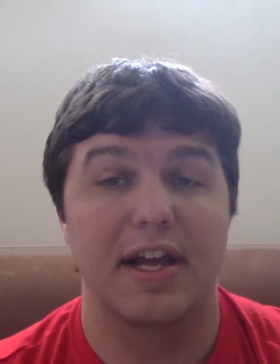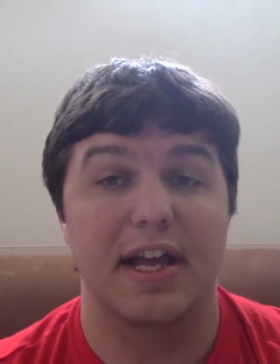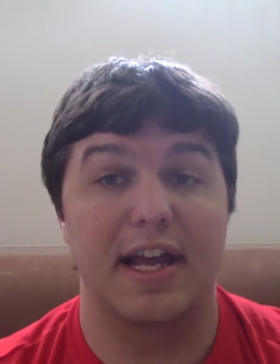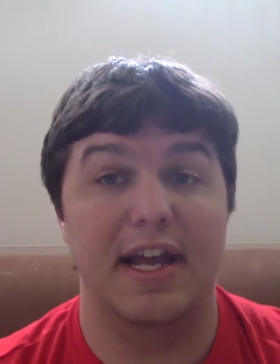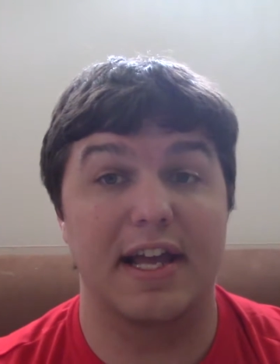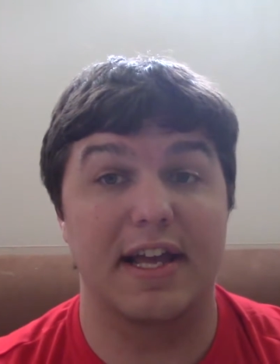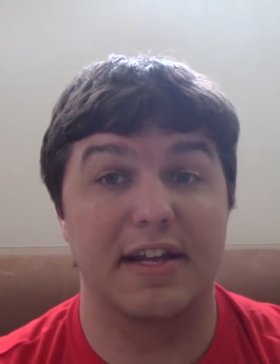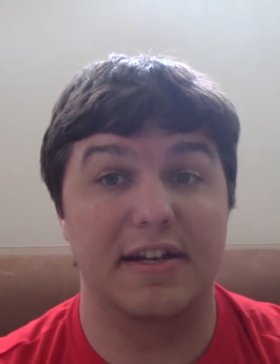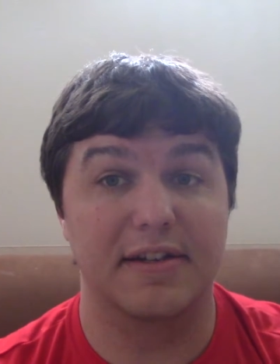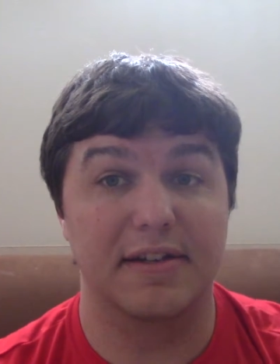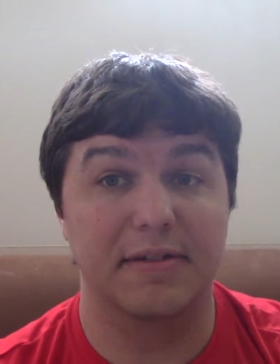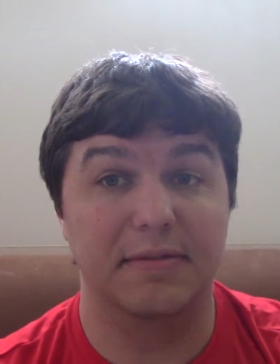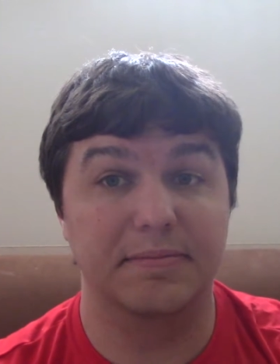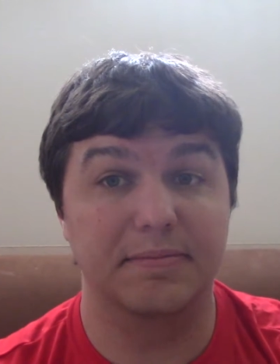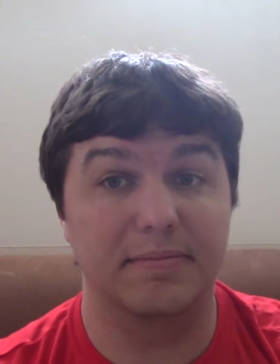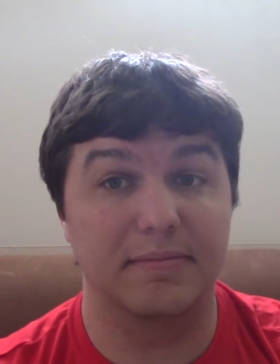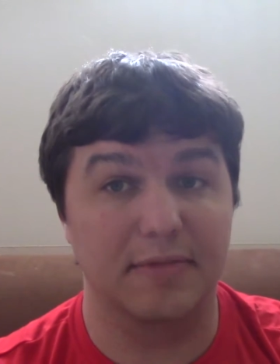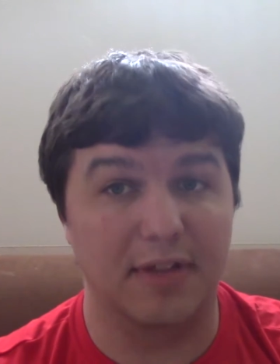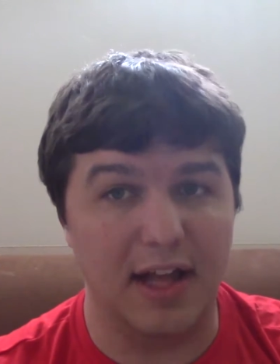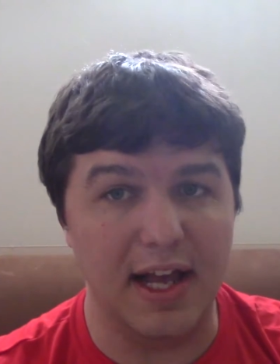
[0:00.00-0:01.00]
in
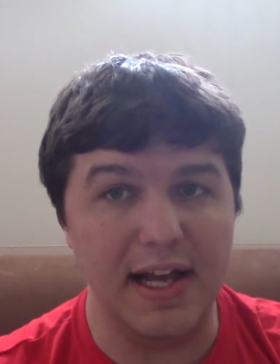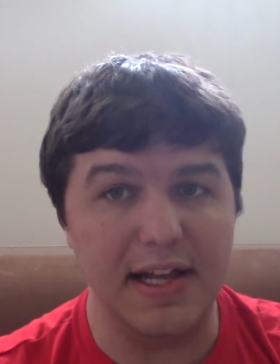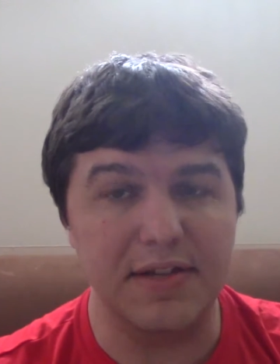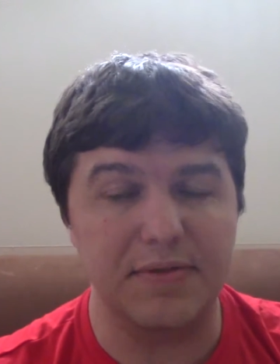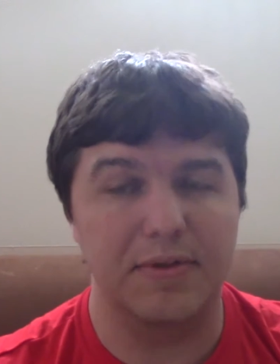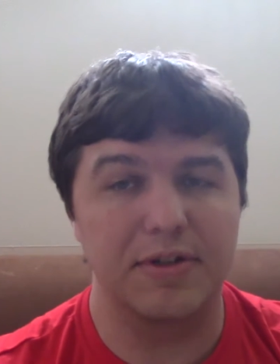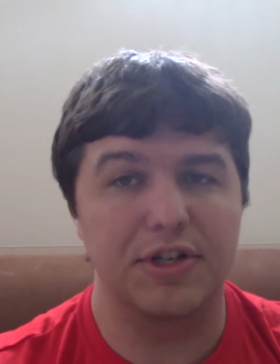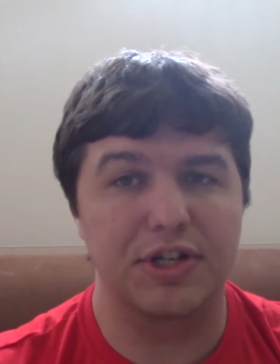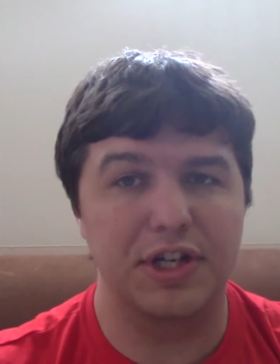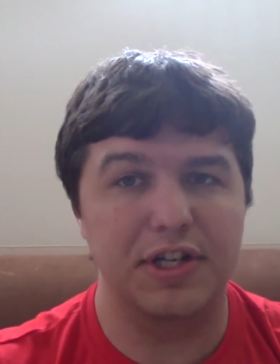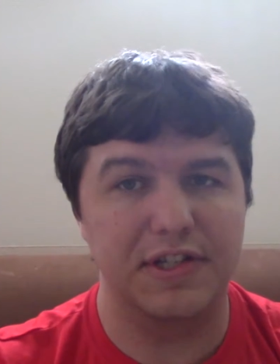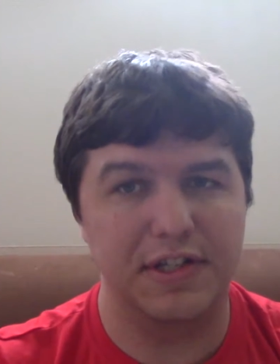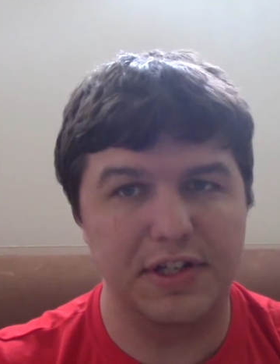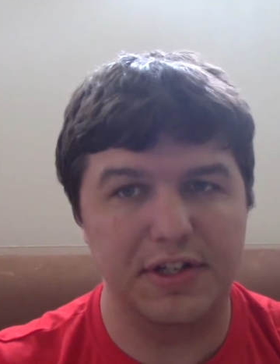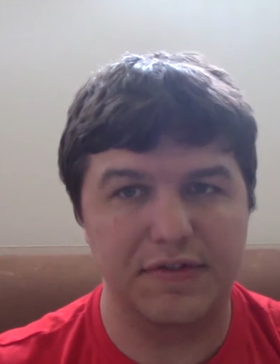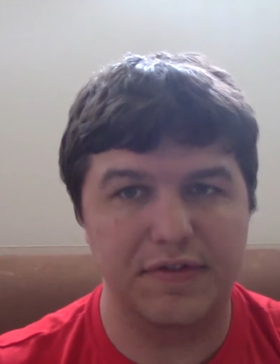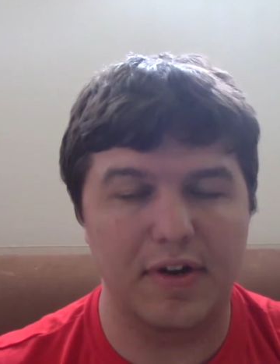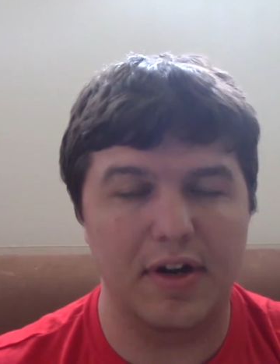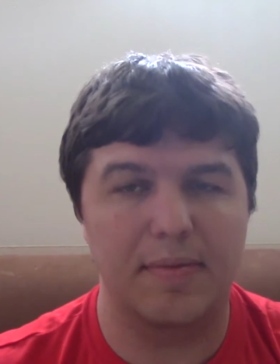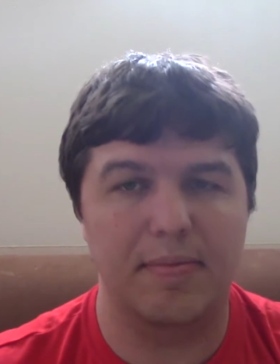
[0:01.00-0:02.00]
the last one, she's in
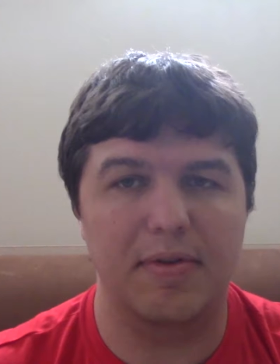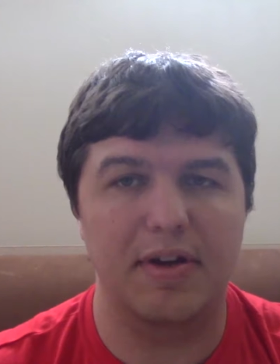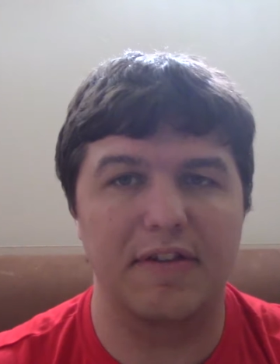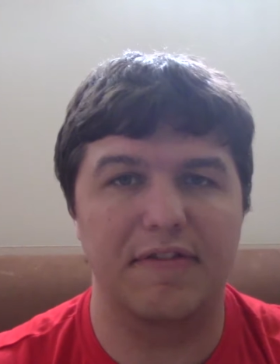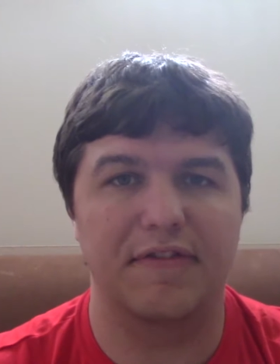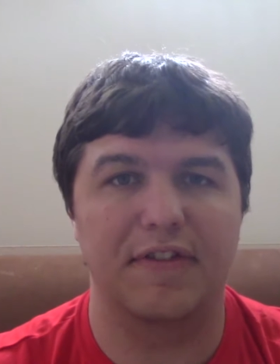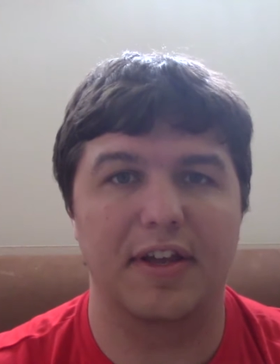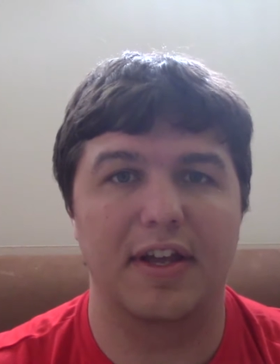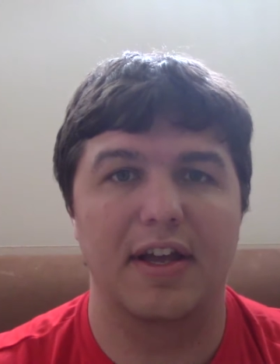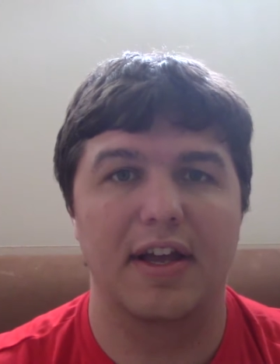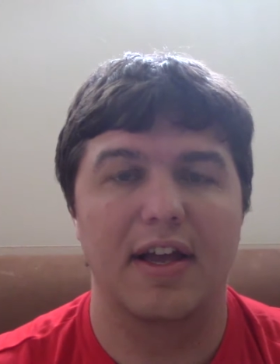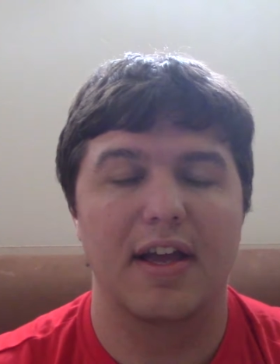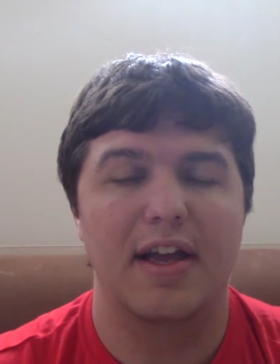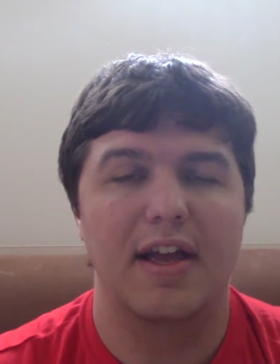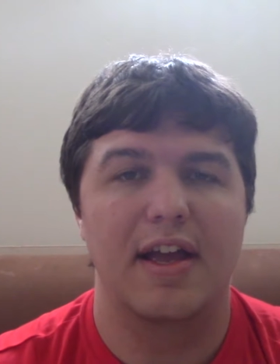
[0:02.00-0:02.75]
this very briefly.